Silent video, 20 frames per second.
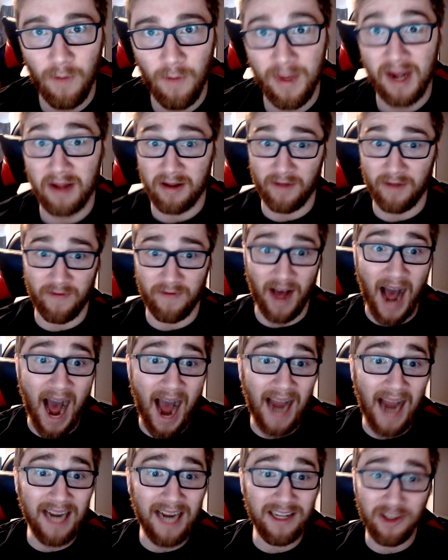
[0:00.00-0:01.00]
because if
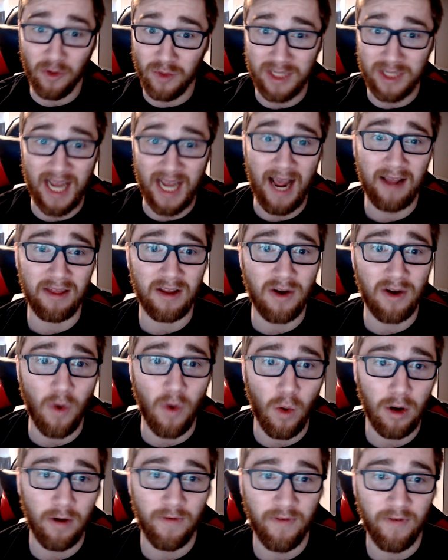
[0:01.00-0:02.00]
I don't take the
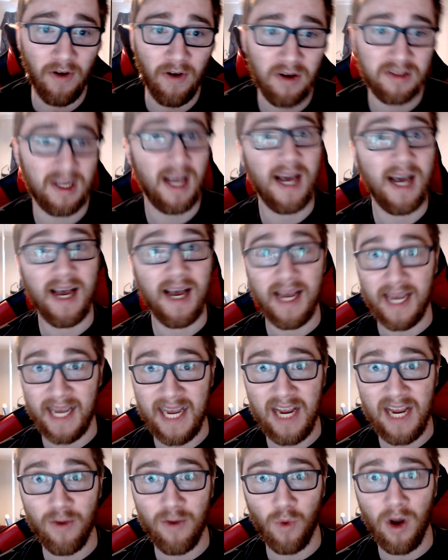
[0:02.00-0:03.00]
corner first,
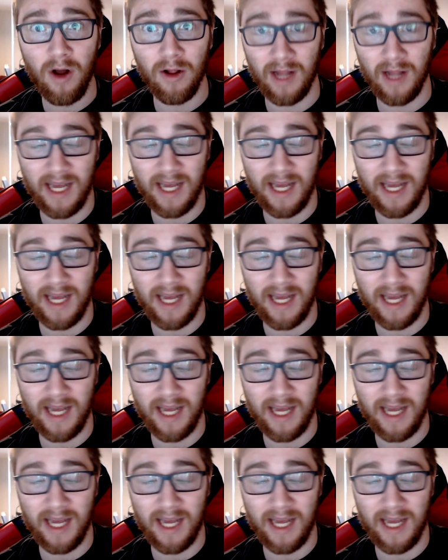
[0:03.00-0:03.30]
he will.